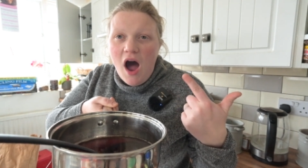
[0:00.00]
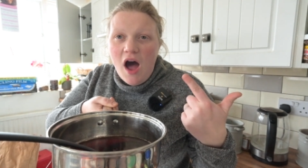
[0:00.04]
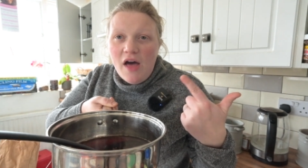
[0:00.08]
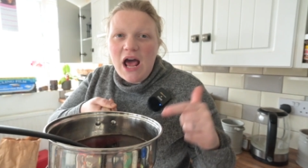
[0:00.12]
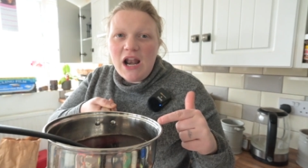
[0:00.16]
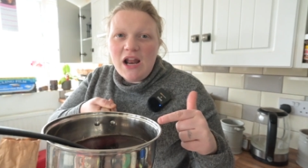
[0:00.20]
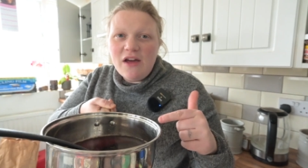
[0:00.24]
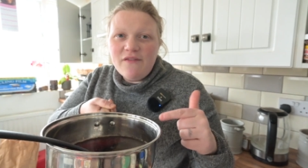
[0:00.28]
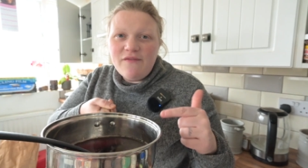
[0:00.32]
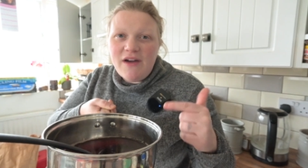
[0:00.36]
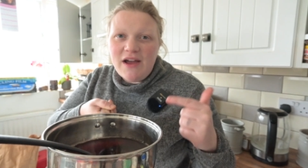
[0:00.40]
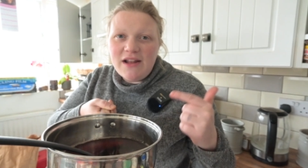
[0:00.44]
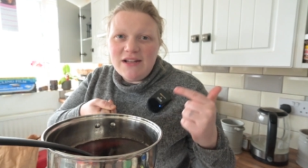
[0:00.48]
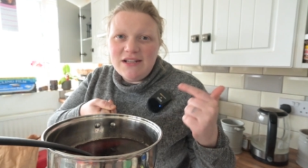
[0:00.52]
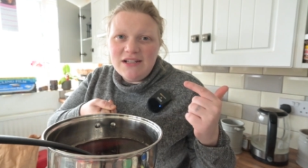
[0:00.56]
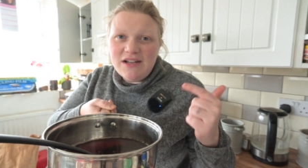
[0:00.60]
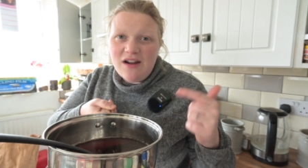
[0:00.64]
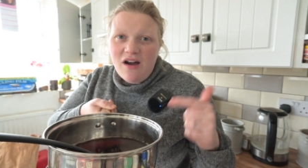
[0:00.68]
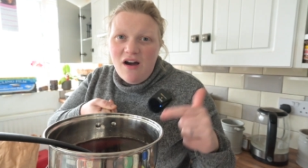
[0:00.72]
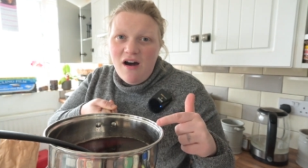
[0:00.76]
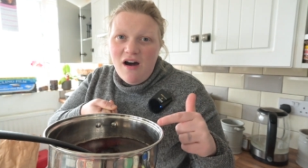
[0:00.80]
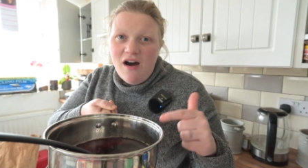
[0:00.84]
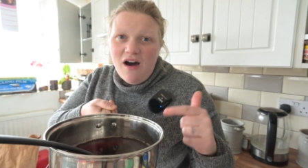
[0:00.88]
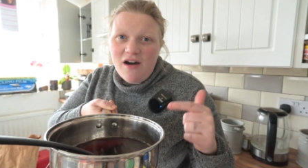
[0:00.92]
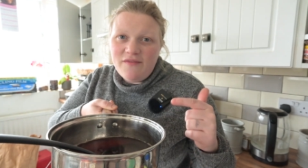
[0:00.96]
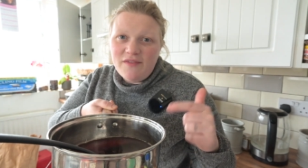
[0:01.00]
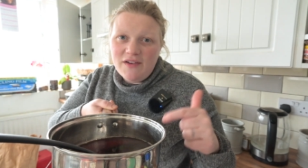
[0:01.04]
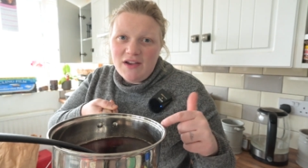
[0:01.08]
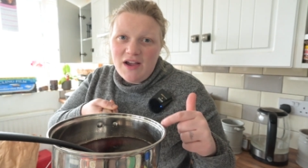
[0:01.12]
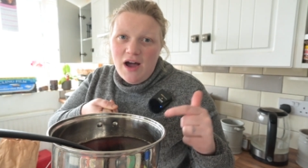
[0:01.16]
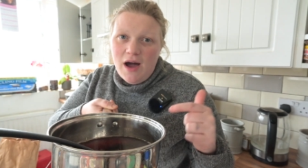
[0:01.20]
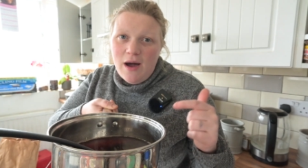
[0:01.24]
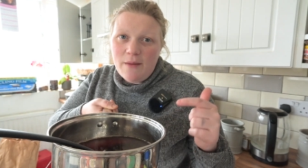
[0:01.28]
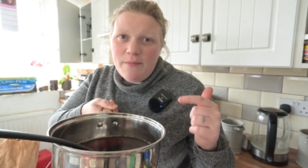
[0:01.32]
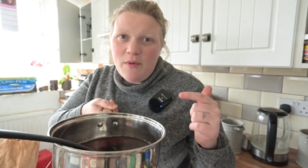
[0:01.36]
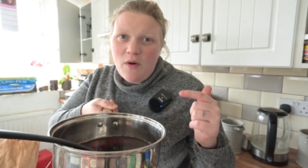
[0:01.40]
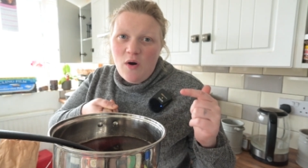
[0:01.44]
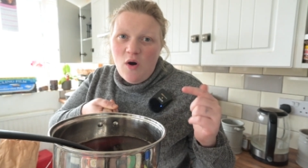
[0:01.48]
and I've added a 1/2
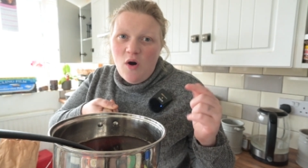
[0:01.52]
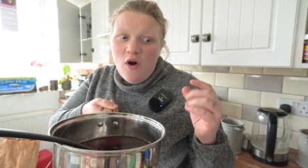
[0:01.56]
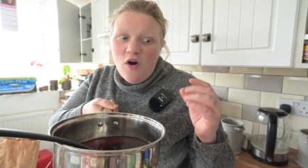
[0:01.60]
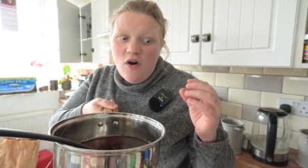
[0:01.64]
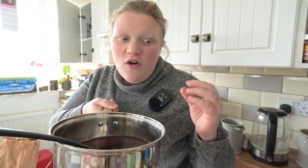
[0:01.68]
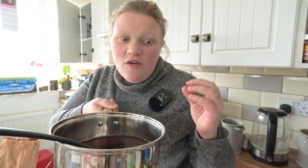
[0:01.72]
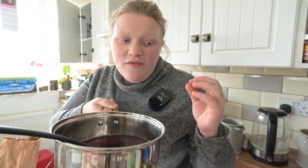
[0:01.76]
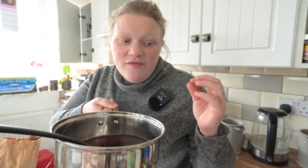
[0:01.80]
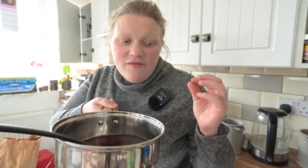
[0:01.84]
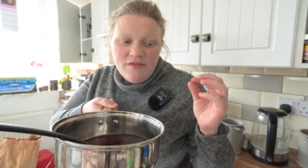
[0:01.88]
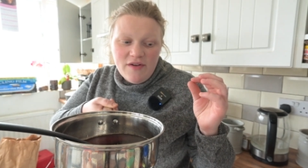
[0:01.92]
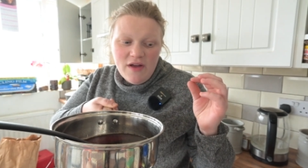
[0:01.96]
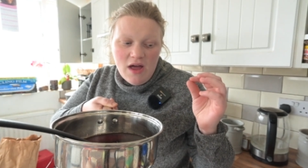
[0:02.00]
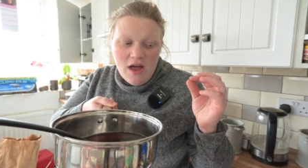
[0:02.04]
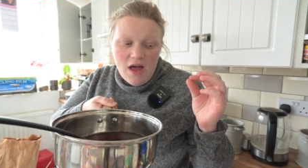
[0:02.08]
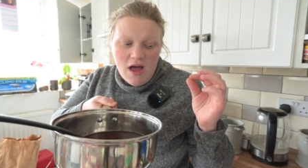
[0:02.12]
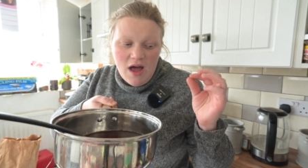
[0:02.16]
cup of